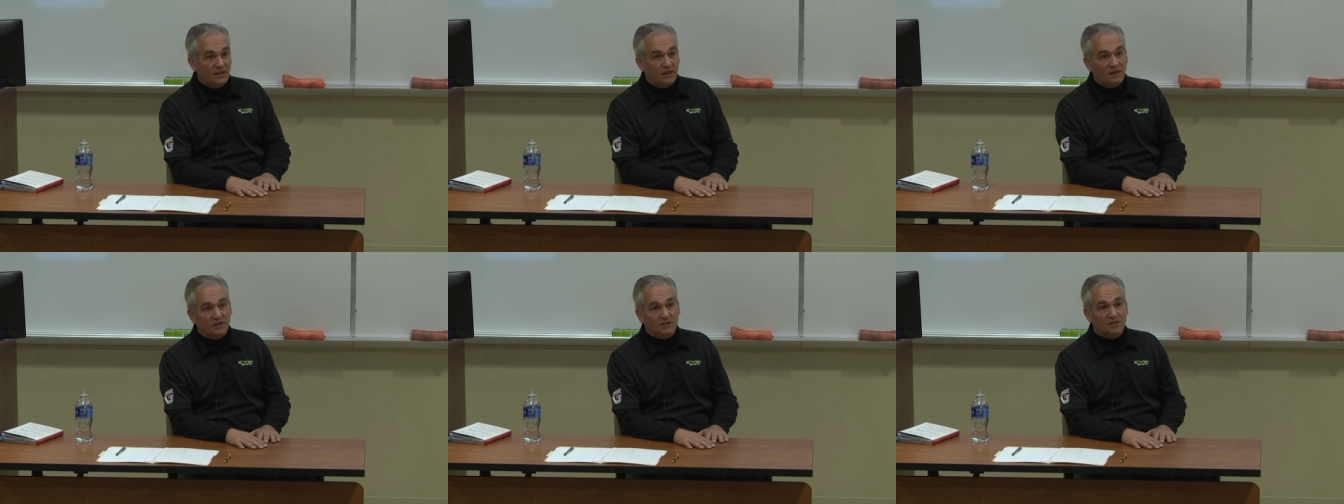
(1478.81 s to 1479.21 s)

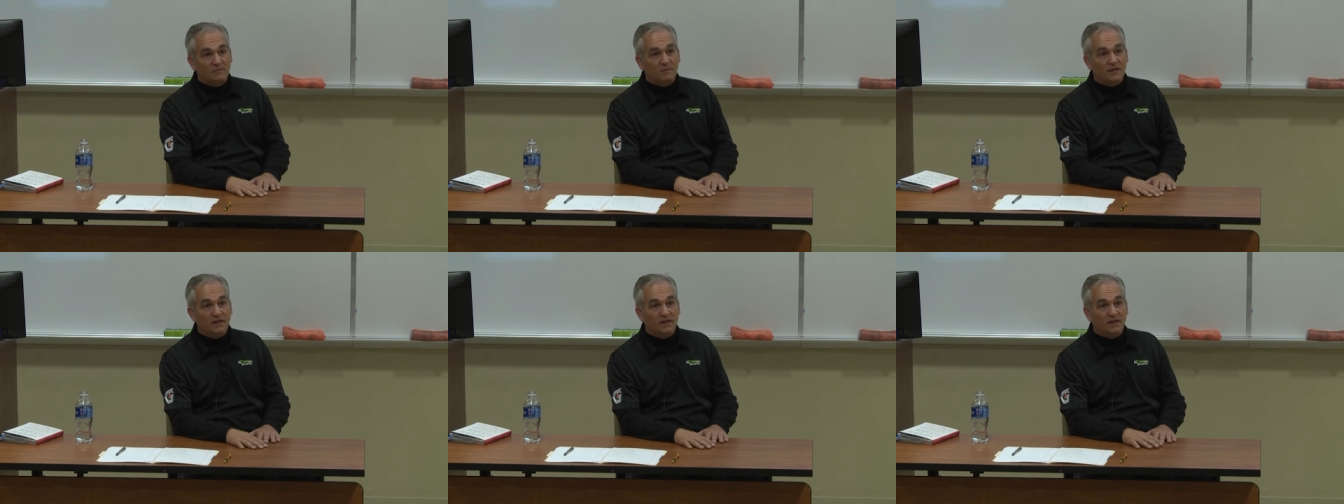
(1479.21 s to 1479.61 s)
uh, to
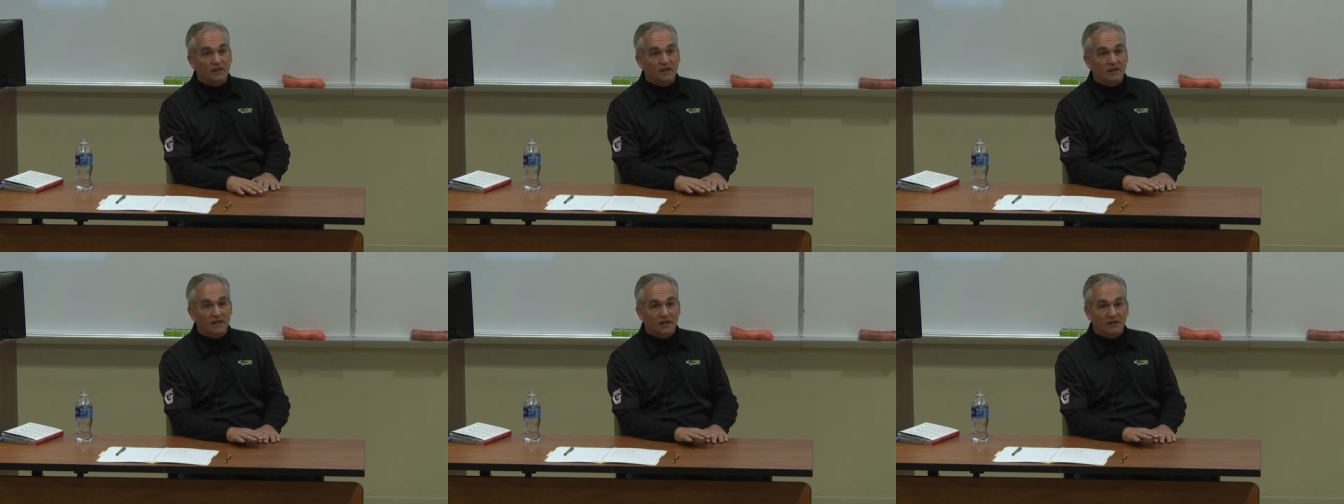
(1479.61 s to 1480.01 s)
be
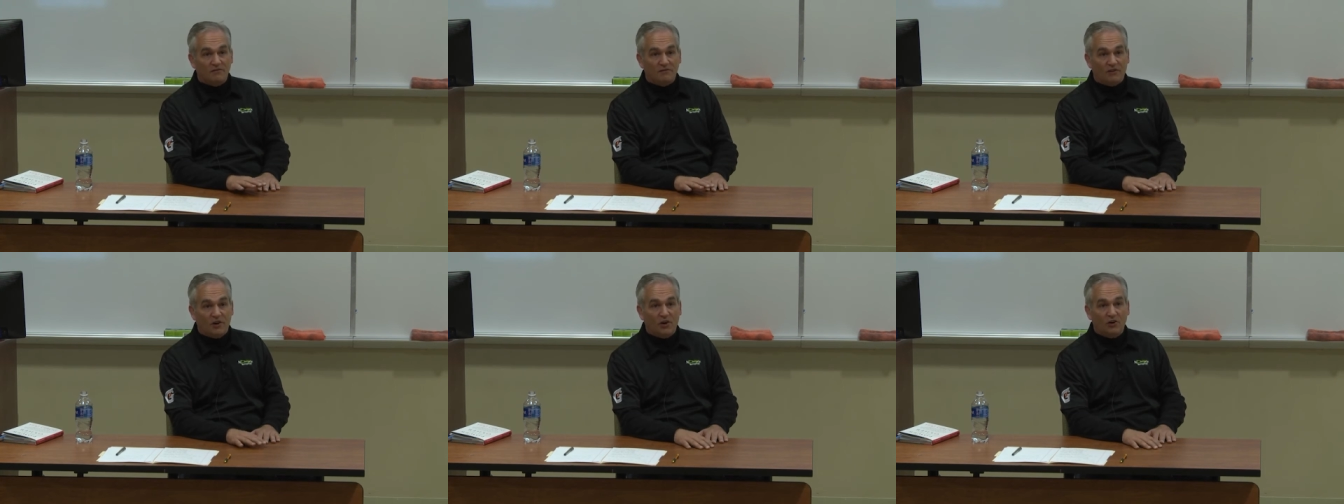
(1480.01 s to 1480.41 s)

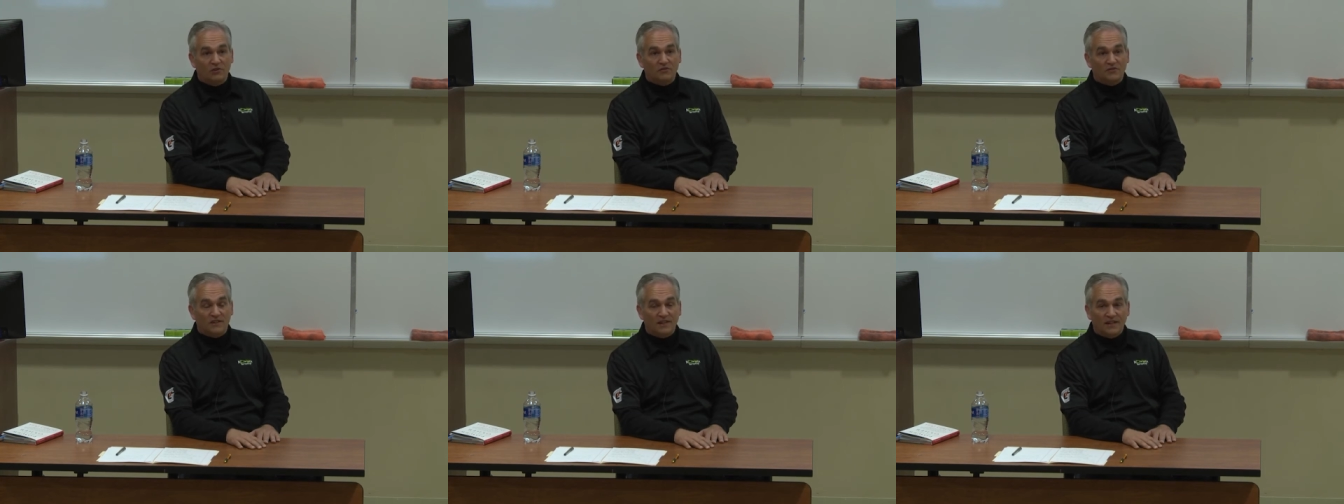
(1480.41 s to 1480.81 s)

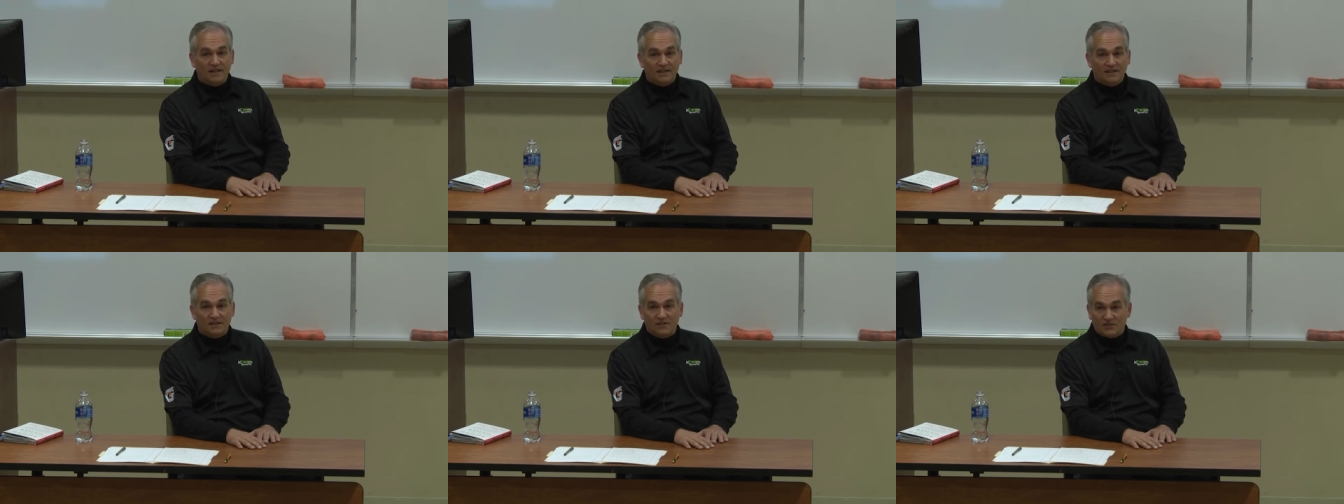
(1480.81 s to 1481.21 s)
involved
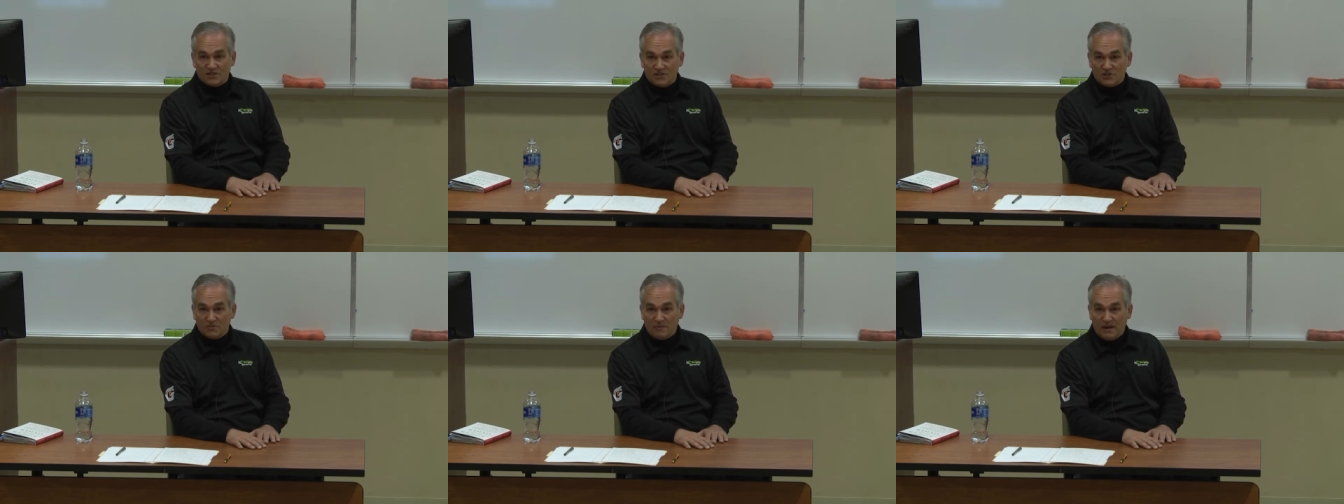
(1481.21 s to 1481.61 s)
in the
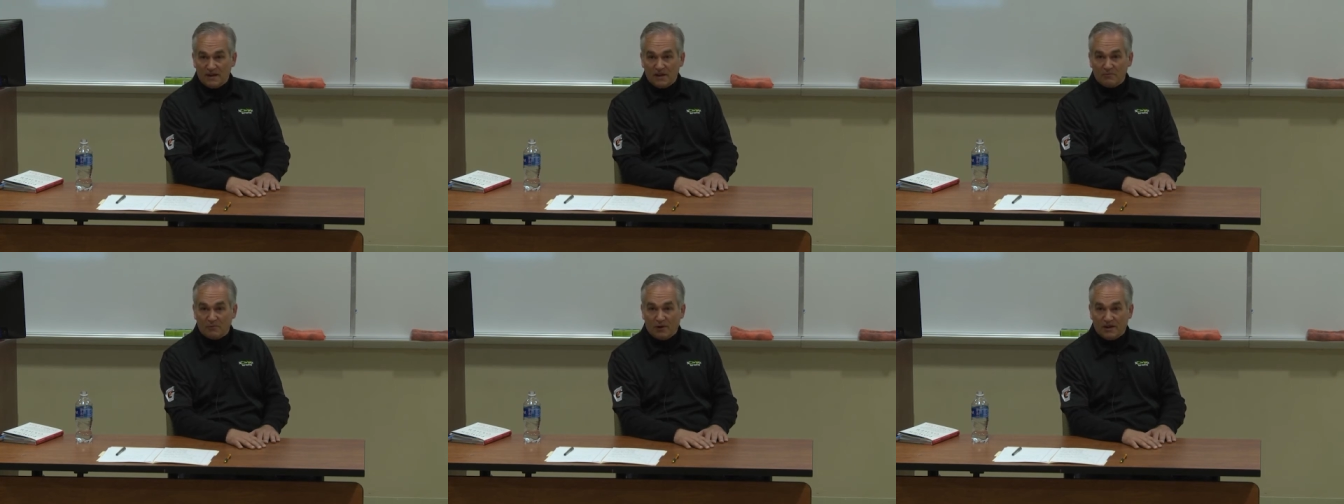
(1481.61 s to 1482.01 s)
decision
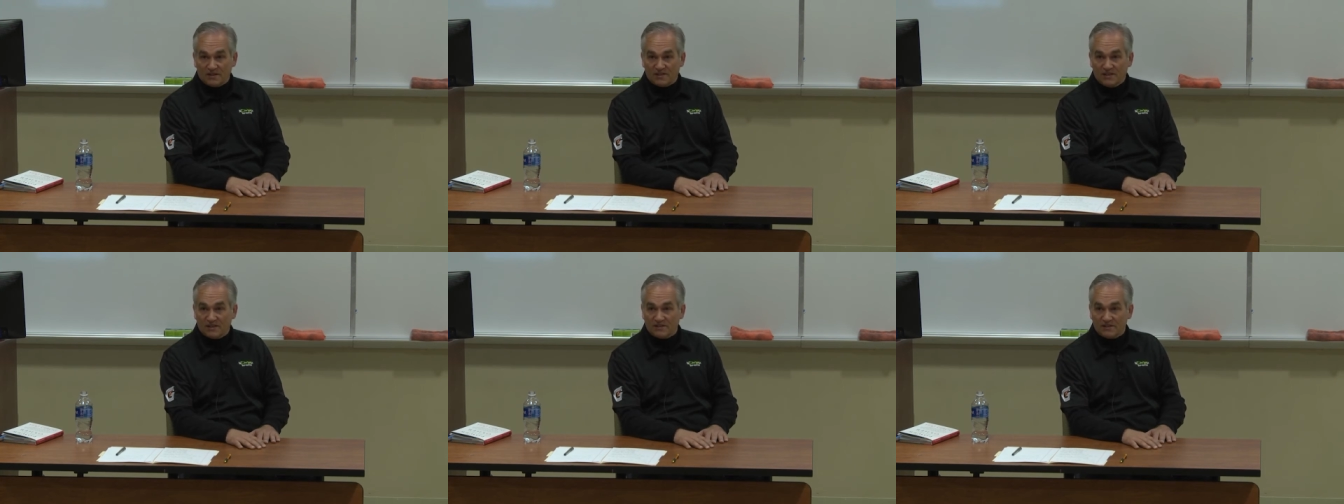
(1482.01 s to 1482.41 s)
making
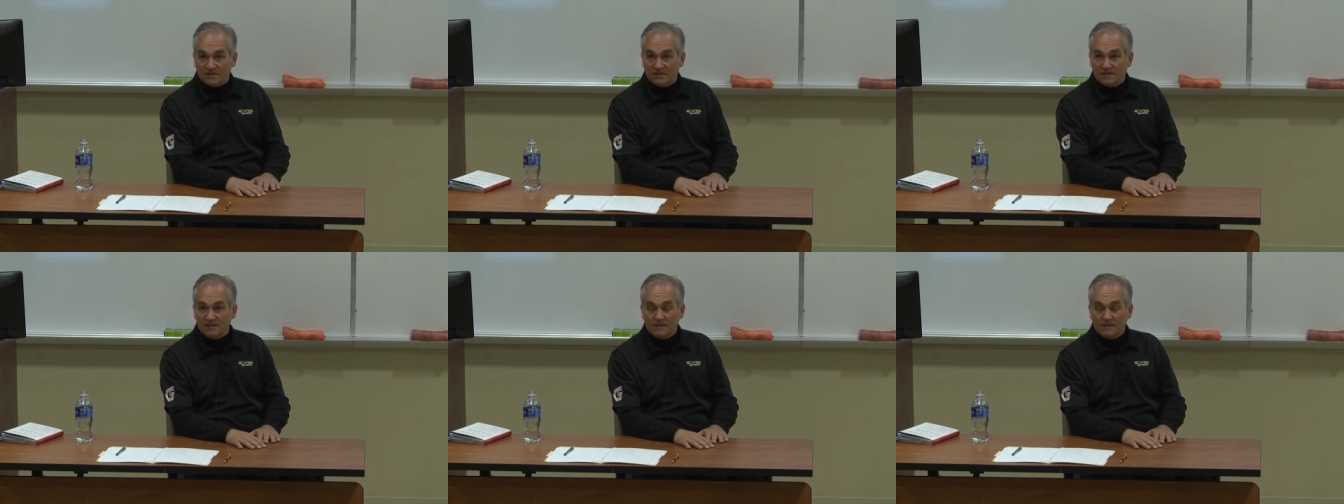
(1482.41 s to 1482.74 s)
process,